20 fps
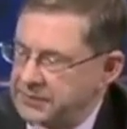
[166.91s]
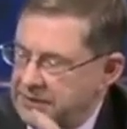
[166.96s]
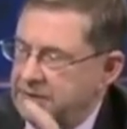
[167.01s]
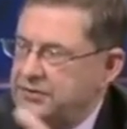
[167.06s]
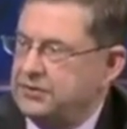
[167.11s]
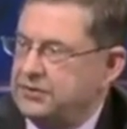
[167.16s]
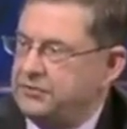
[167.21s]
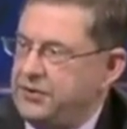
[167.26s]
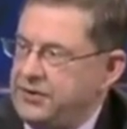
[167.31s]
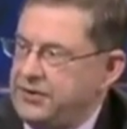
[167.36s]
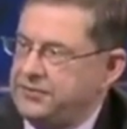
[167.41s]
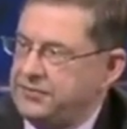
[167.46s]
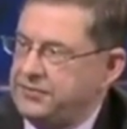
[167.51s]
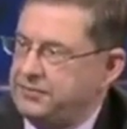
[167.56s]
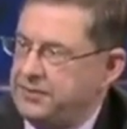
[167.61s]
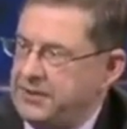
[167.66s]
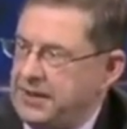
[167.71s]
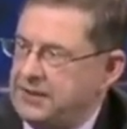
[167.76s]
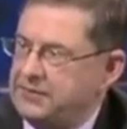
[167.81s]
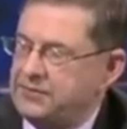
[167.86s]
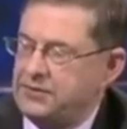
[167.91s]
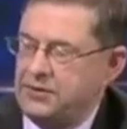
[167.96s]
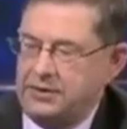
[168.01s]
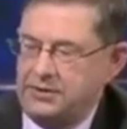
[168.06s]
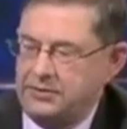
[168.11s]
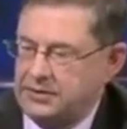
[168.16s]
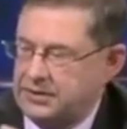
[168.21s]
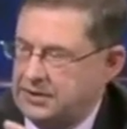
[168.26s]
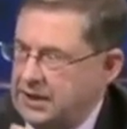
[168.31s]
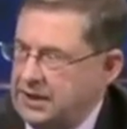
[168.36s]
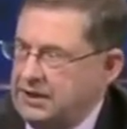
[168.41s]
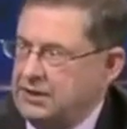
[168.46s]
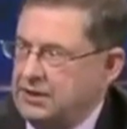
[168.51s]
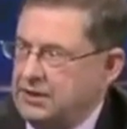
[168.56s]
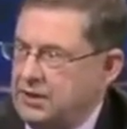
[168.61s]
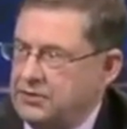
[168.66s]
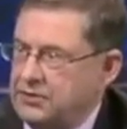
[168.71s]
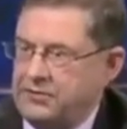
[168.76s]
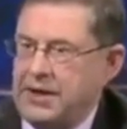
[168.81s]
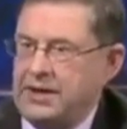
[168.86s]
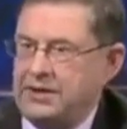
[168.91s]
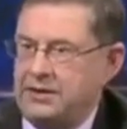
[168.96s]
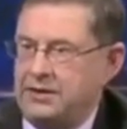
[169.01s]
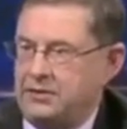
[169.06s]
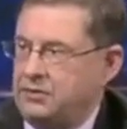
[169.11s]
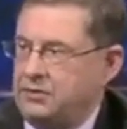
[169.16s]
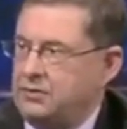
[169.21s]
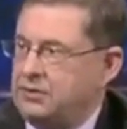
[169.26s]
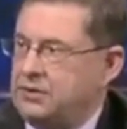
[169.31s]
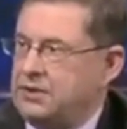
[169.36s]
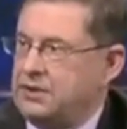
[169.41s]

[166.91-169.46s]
Because the very simple answer is, getting out of Anglo